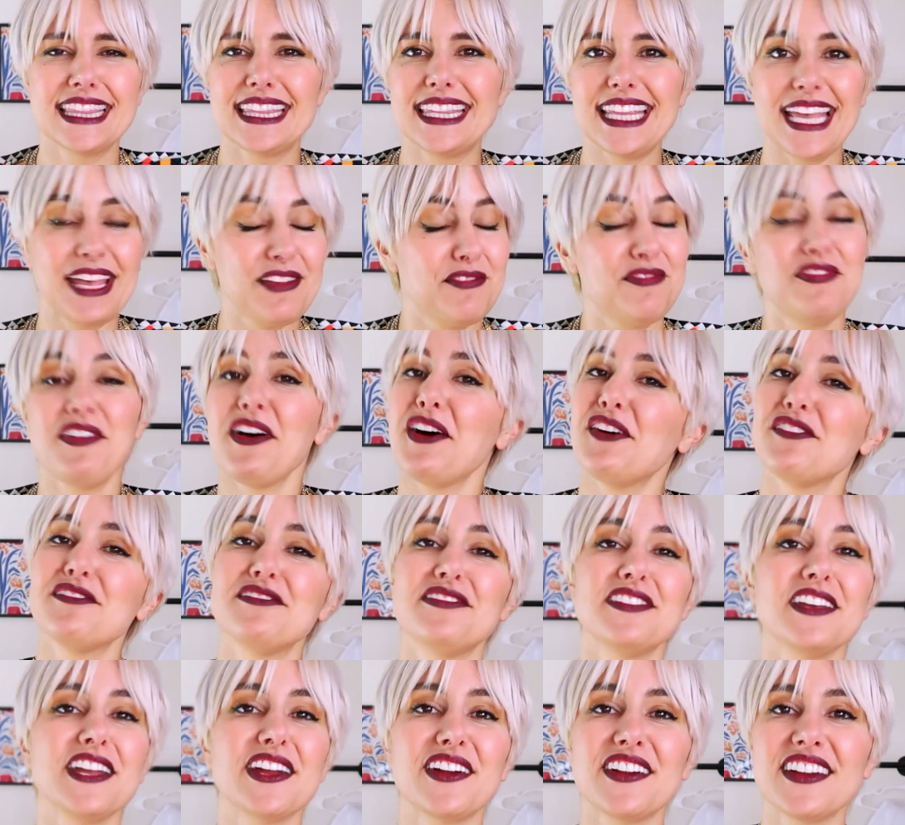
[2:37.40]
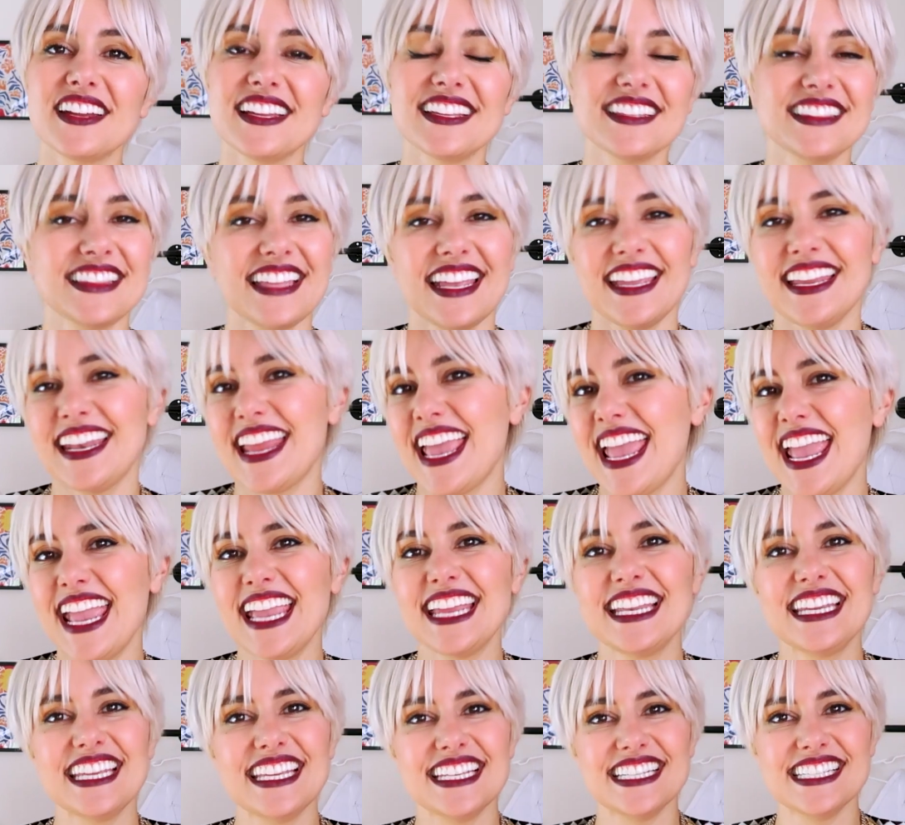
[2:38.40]
That felt very late
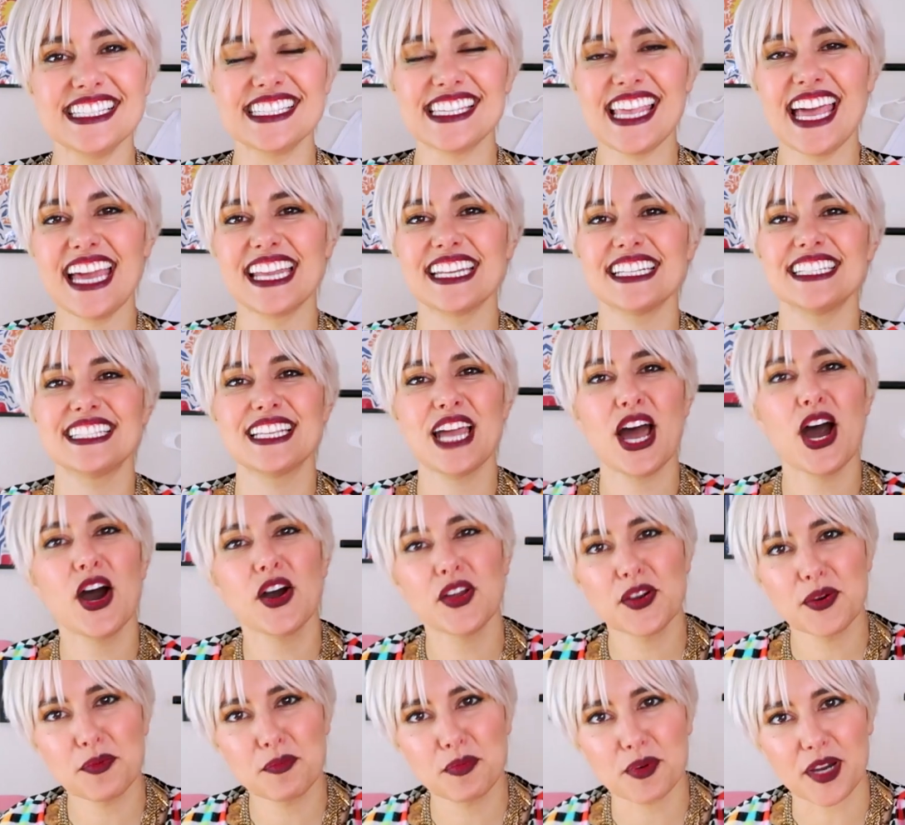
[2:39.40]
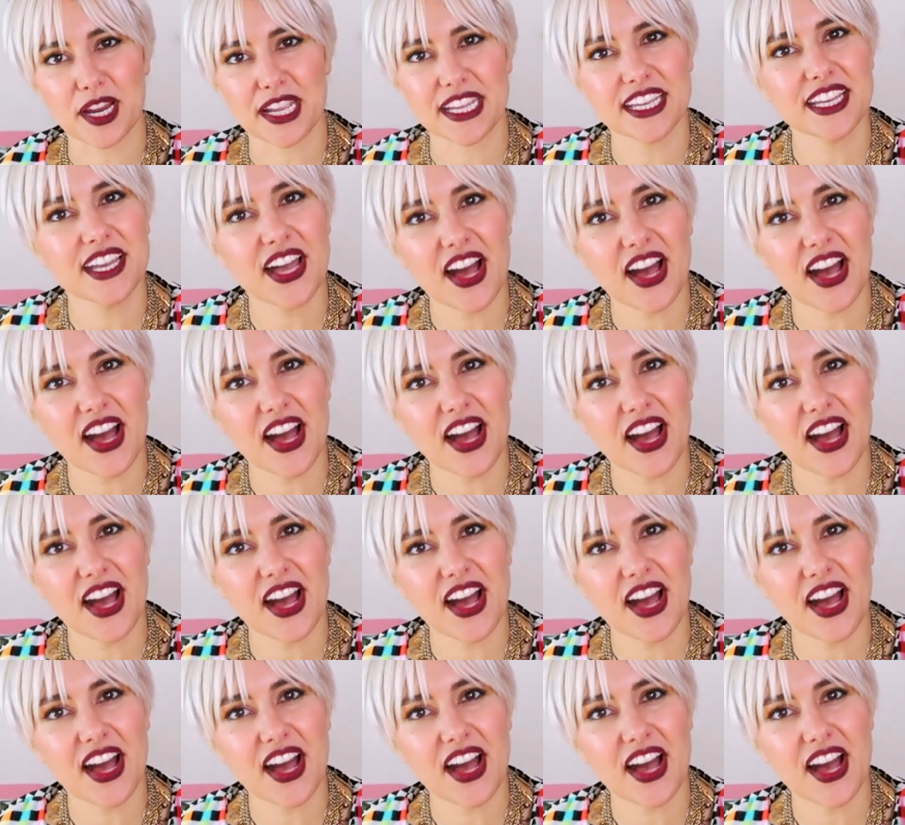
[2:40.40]
80s, had a ton of bright